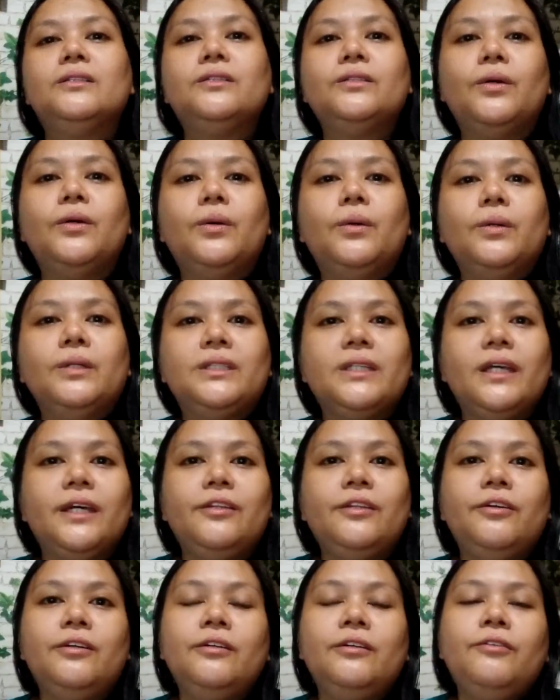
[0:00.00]
So it's
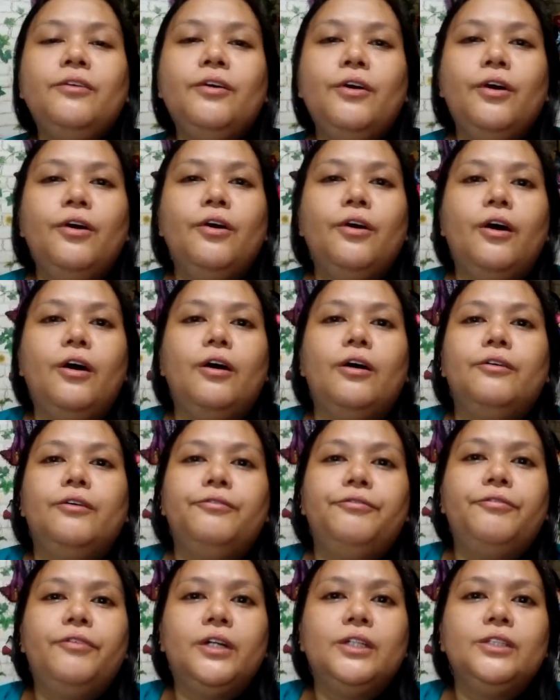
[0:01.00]
kind of
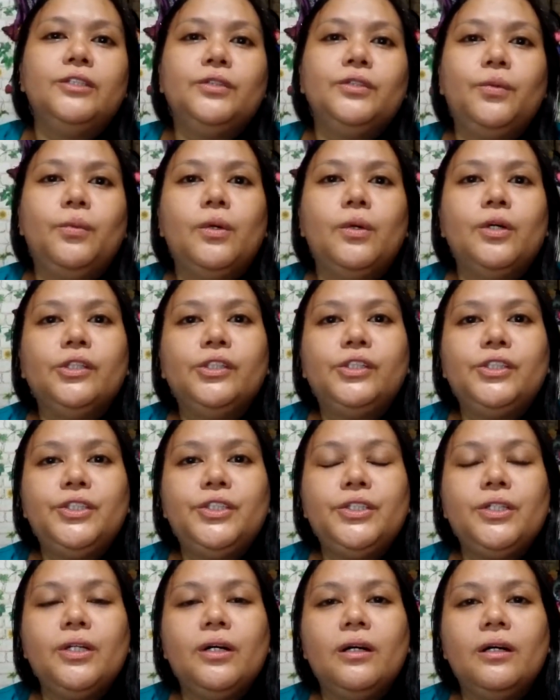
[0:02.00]
fun to
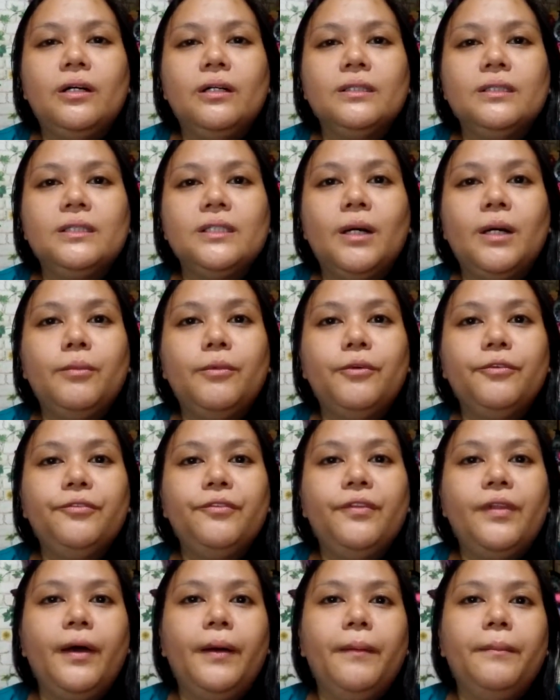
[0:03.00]
watch some of
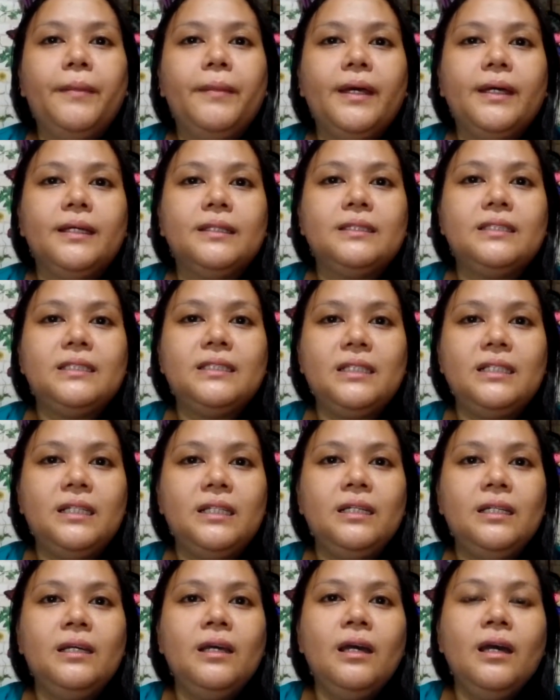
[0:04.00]
them and
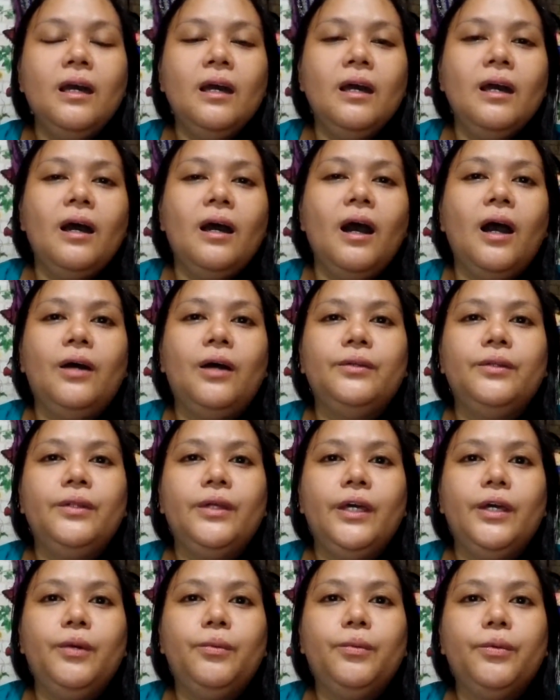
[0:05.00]
see how
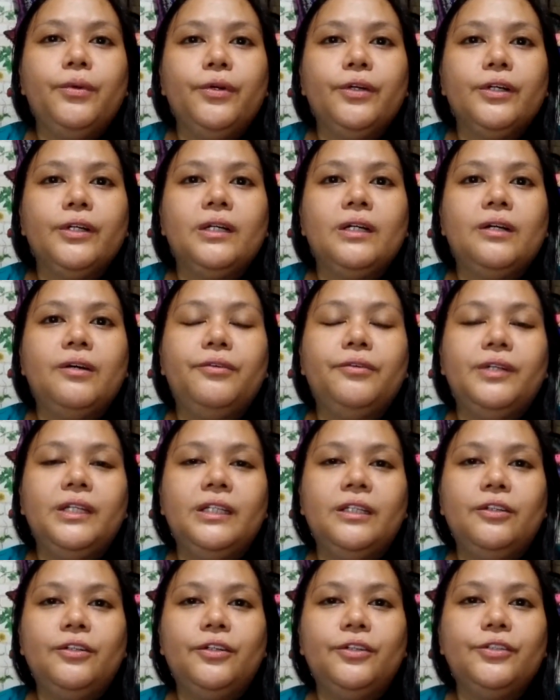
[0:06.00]
they work
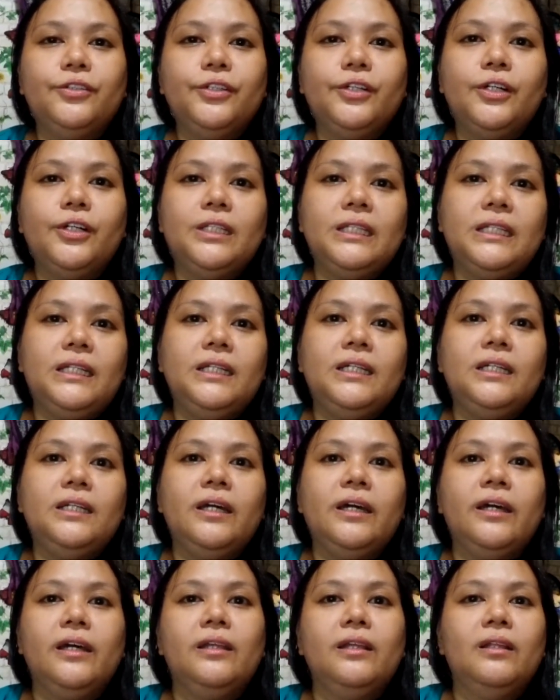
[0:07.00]
in another
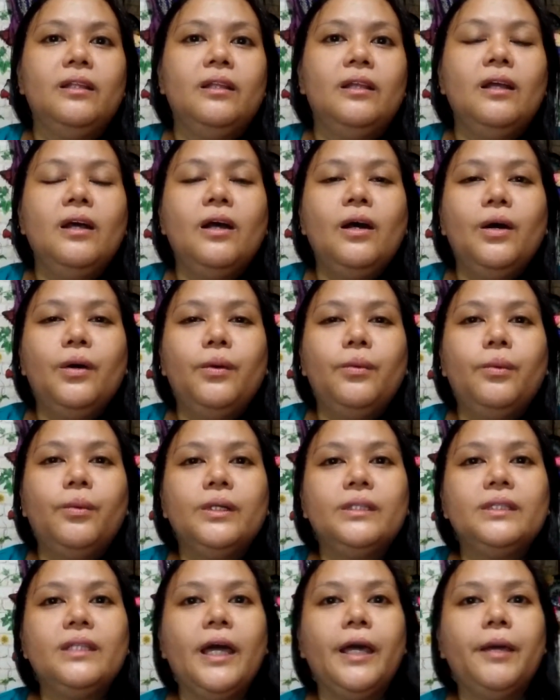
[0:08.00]
country and
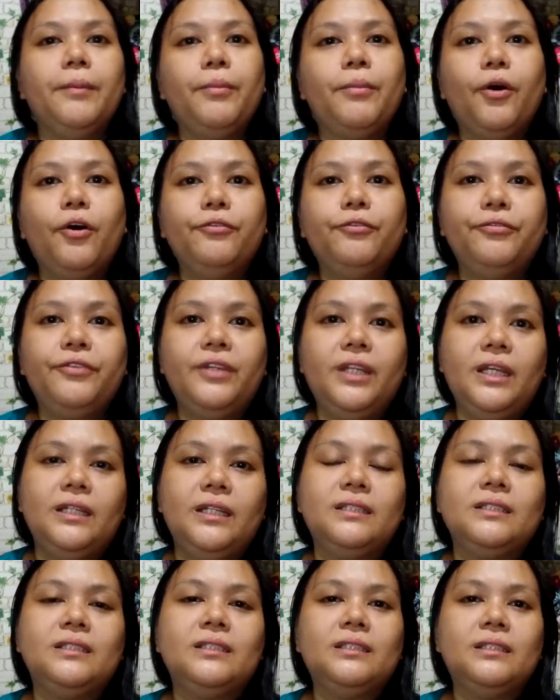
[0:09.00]
what type of
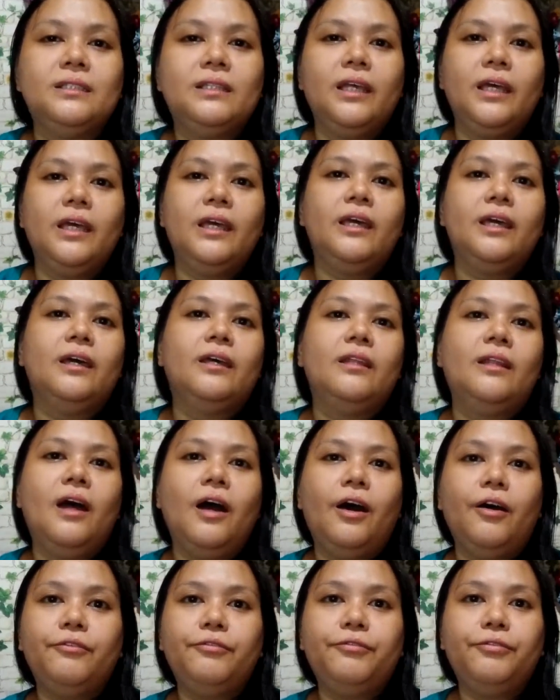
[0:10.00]
things that they can
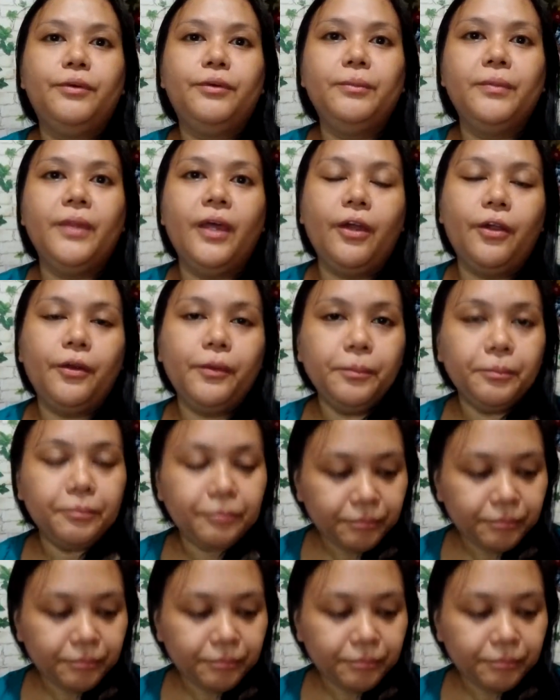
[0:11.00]
have from there.